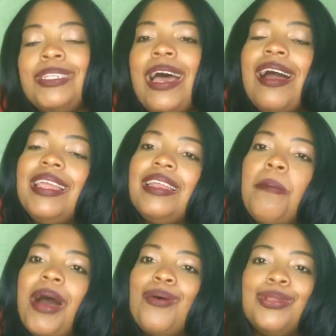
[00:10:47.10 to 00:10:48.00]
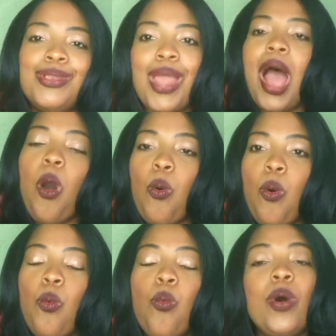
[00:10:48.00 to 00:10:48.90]
I'm talking about now.
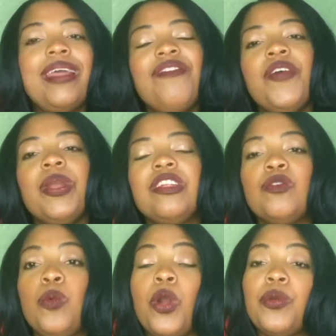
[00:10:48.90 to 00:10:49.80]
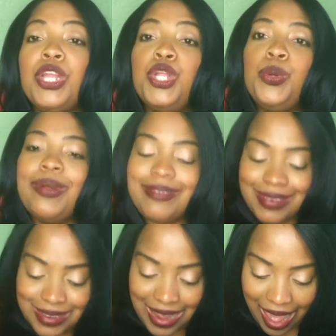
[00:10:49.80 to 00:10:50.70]
Whatever is worrying you
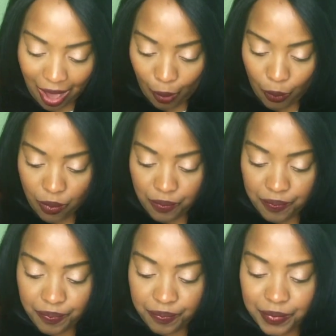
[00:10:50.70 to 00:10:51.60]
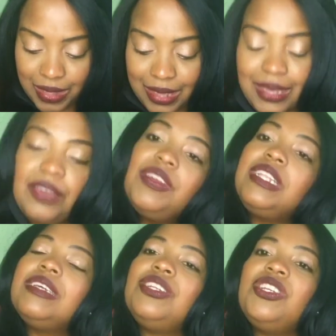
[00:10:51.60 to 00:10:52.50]
now, give
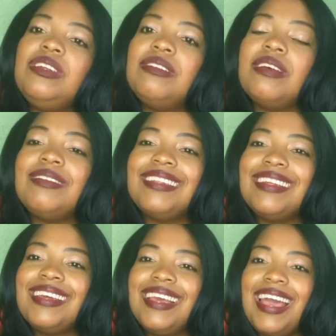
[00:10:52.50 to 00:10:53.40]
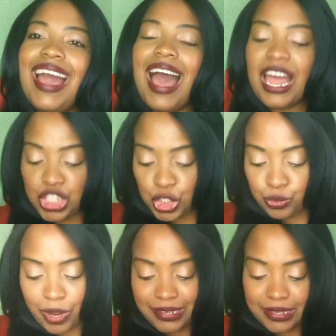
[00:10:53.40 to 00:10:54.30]
it to Jesus and
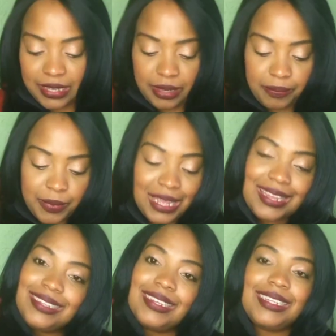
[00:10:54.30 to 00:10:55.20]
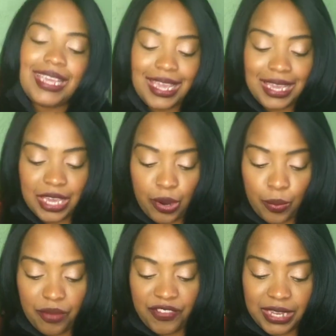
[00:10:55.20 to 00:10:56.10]
trust Him to take
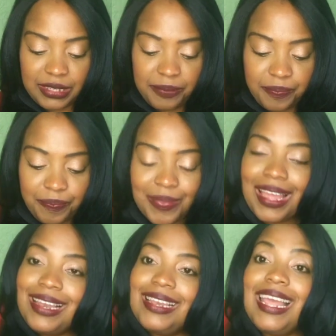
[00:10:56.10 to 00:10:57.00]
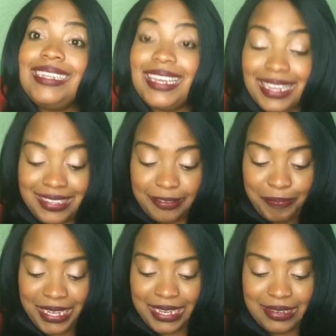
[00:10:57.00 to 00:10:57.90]
care of it. Let
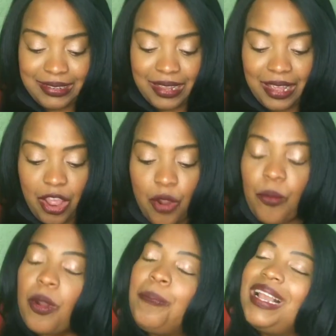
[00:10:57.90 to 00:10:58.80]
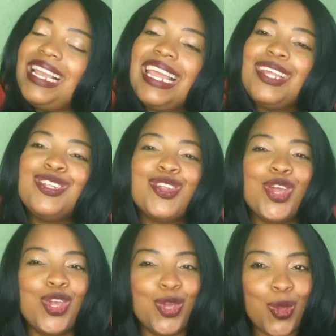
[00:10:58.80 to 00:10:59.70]
His peace
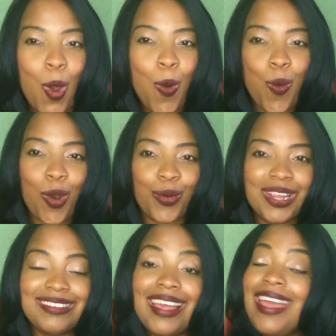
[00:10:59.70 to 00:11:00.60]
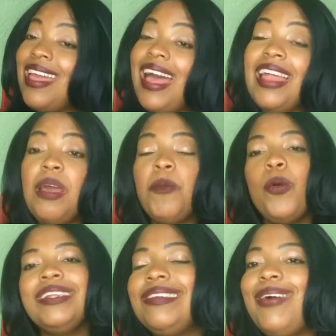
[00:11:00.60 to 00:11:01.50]
replace your worries. And
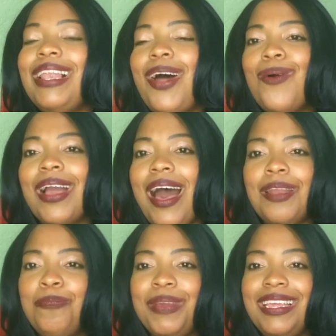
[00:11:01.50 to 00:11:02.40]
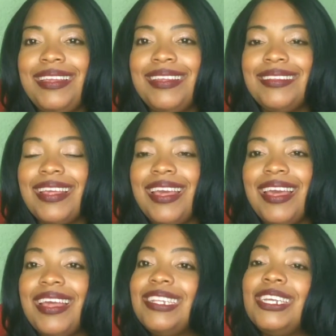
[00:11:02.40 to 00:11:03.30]
going to allow God peace
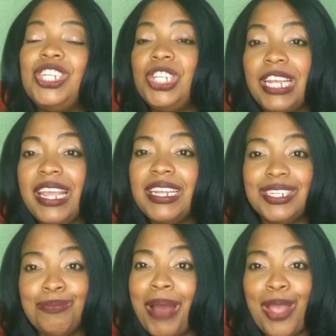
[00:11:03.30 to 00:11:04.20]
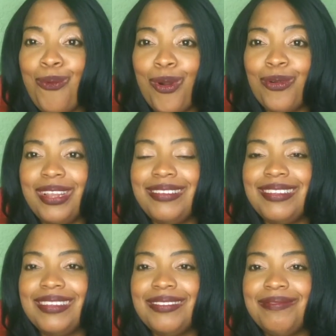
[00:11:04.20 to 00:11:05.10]
to change my
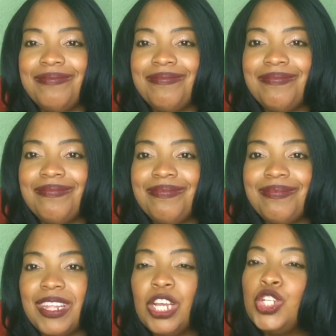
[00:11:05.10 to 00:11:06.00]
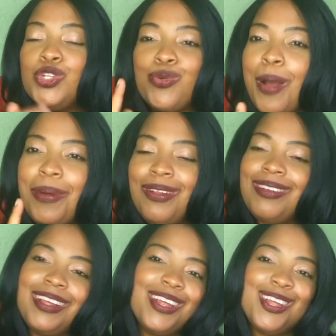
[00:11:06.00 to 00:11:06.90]
worries.
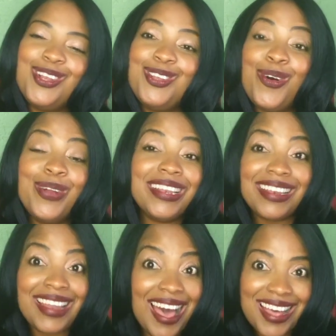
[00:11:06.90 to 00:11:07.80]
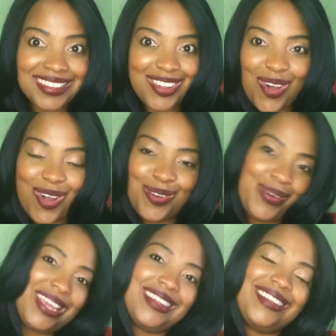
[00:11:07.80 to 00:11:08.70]
Trouble don't last
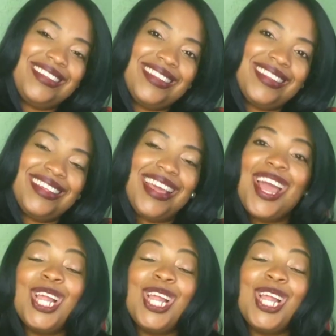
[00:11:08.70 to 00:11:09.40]
always.